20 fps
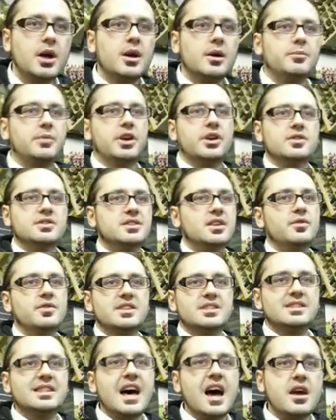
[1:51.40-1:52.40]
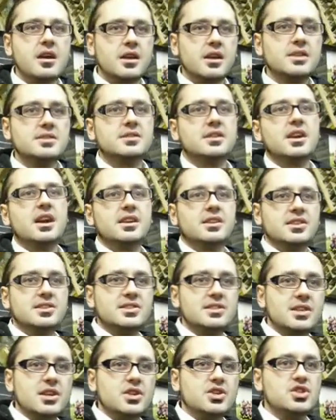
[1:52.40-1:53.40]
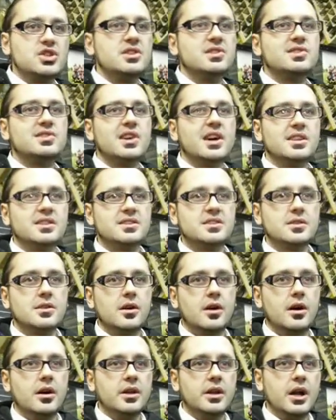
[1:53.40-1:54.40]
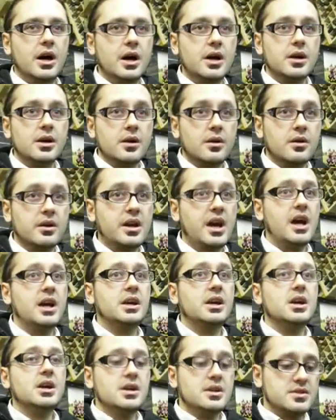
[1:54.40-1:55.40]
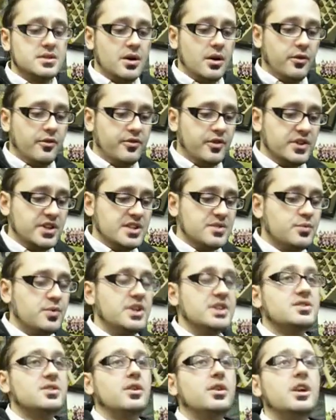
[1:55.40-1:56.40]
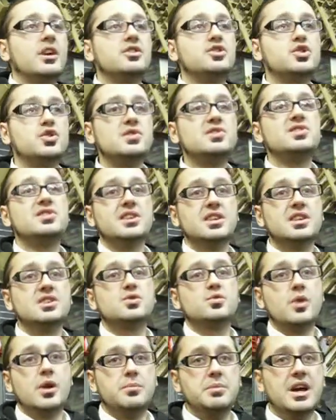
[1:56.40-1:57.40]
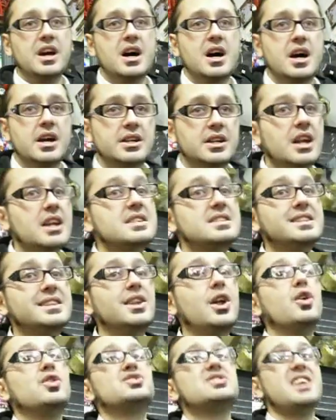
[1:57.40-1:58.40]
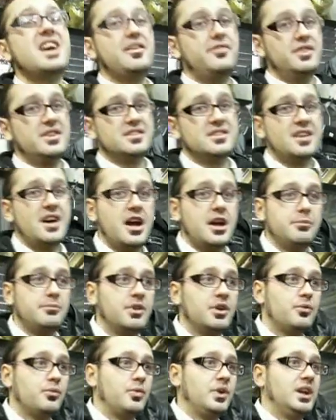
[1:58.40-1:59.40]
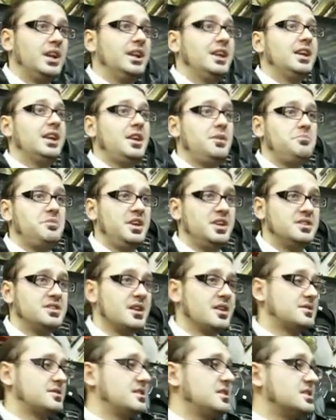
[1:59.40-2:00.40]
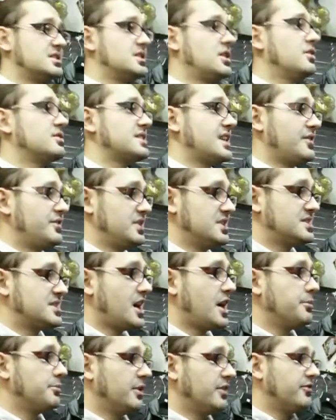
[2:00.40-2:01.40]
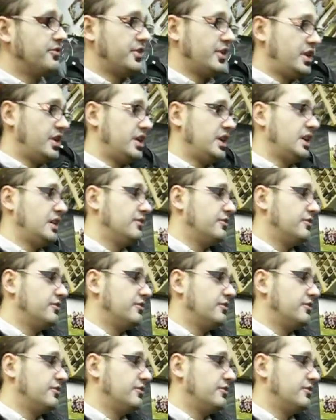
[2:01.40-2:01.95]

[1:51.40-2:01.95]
because there is linings, there are the stitches and so on. Okay, so for this reason to see the suede behind is not every time really immediate, it's not every time very